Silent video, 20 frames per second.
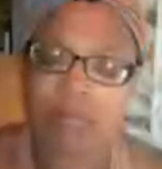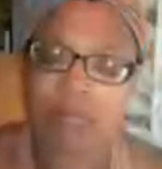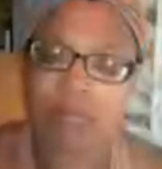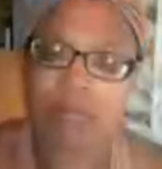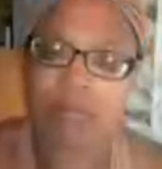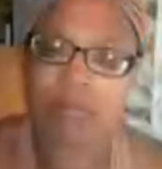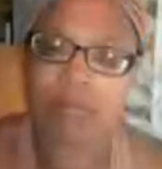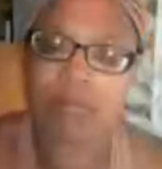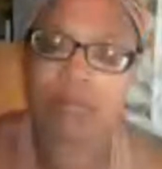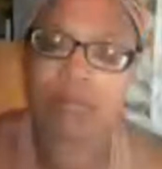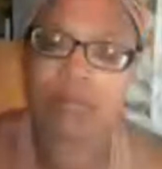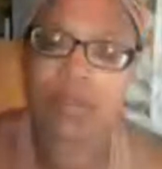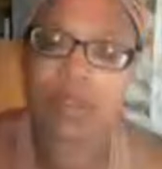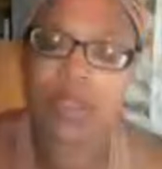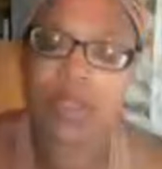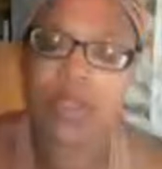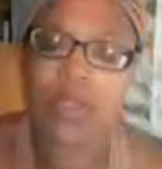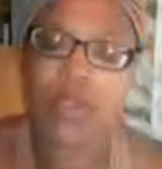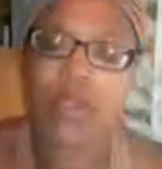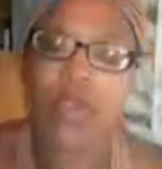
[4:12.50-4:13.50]
want
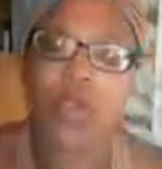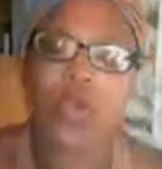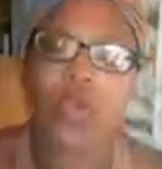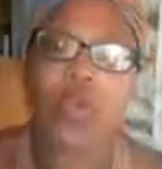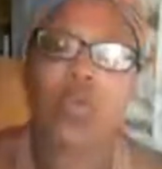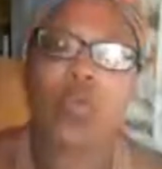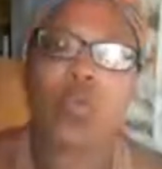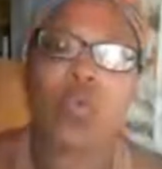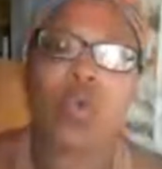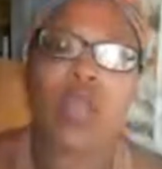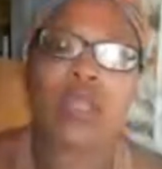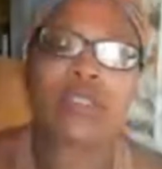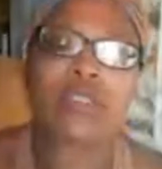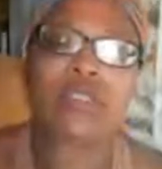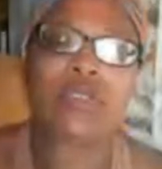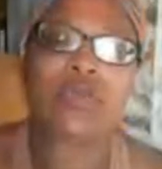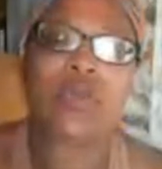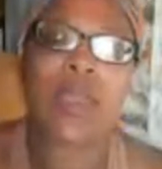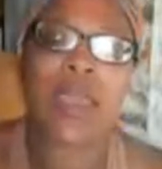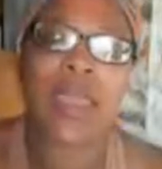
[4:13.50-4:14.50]
to act like
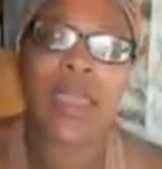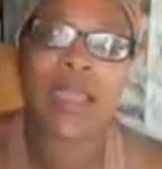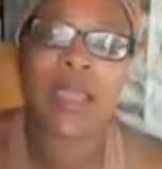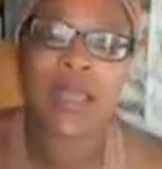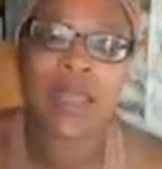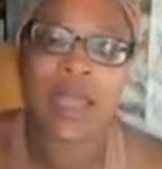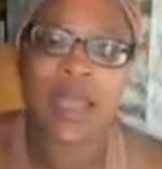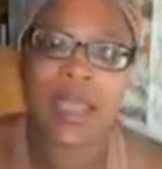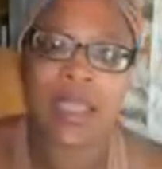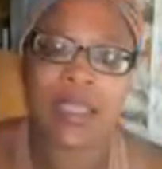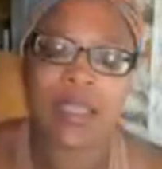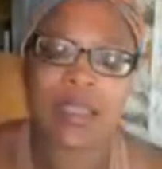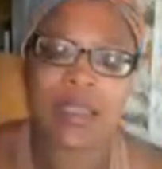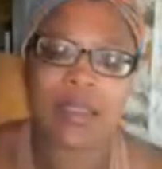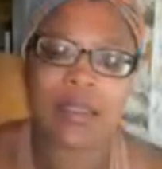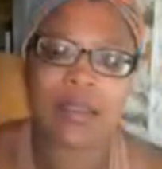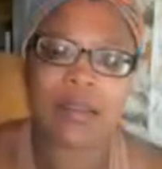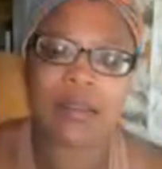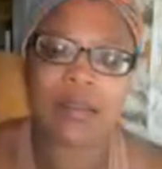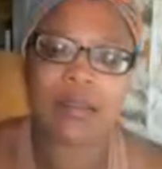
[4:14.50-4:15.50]

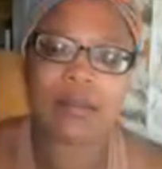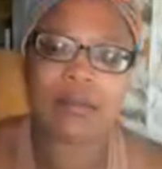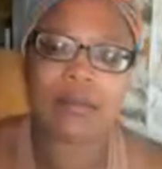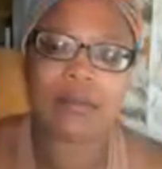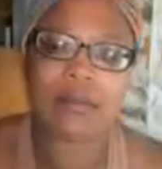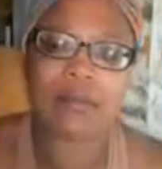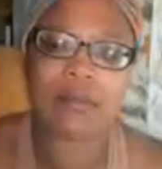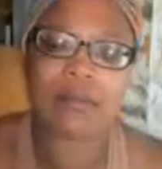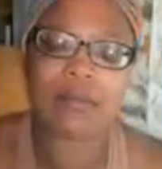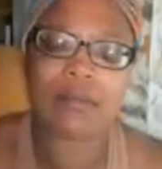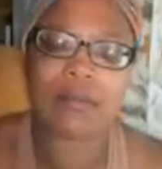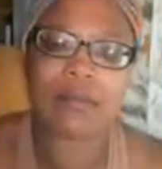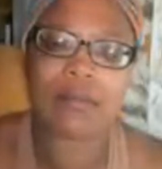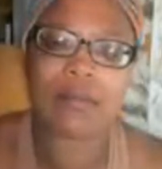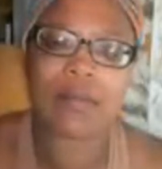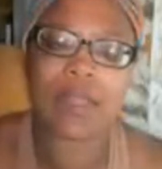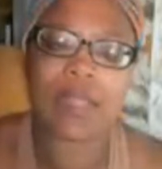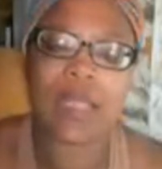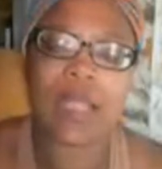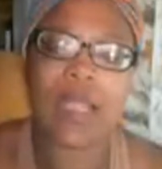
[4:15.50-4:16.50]
that
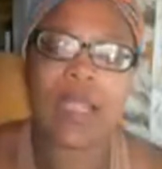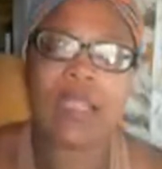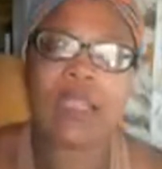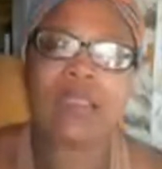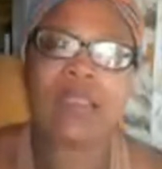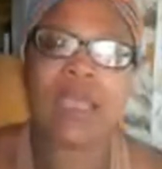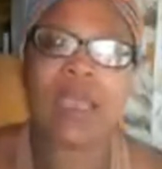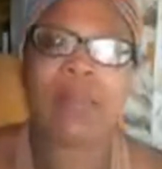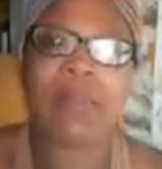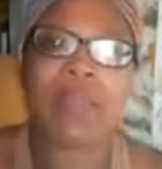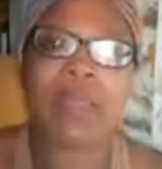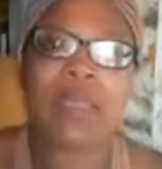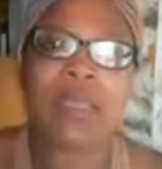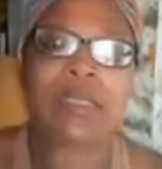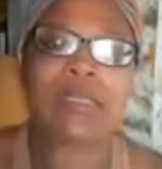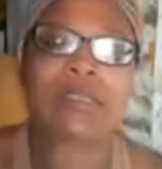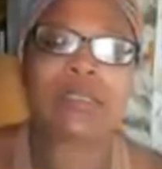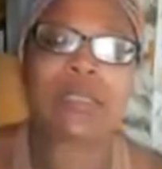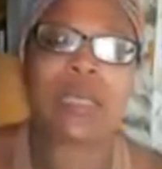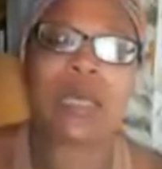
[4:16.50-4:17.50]
because
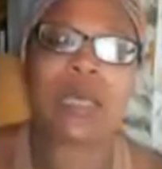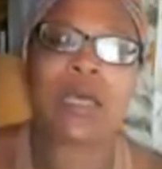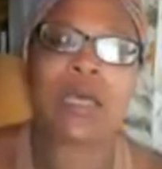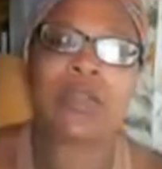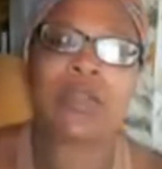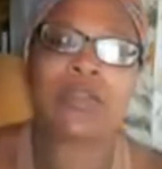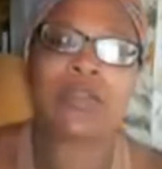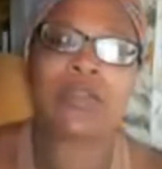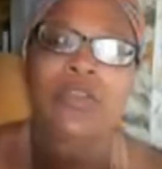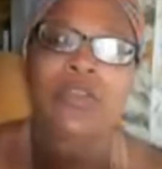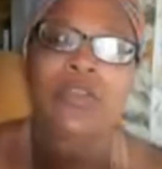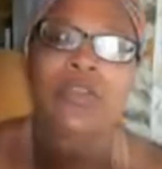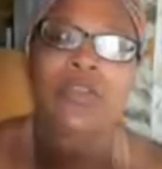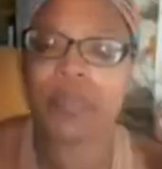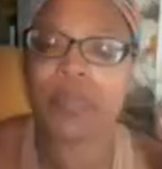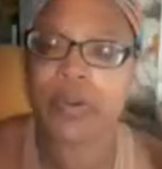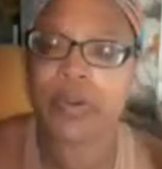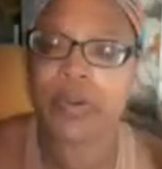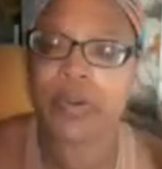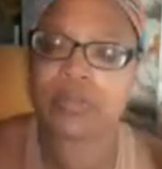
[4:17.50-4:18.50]
another person
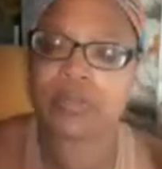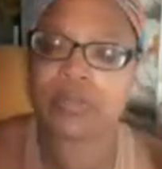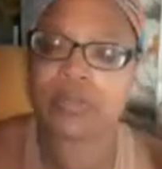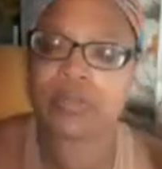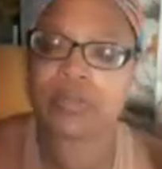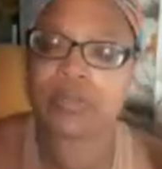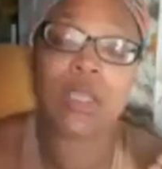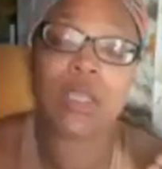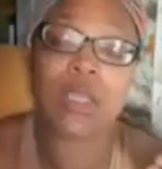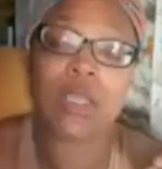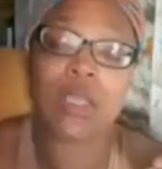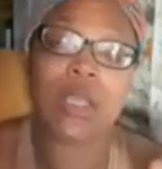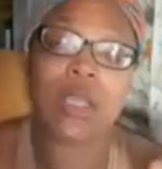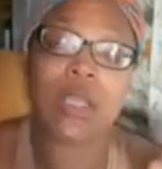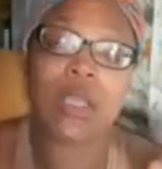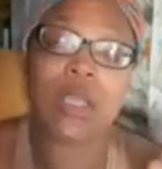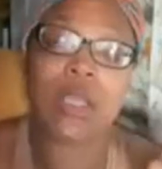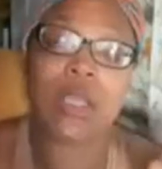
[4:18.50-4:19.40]
chooses to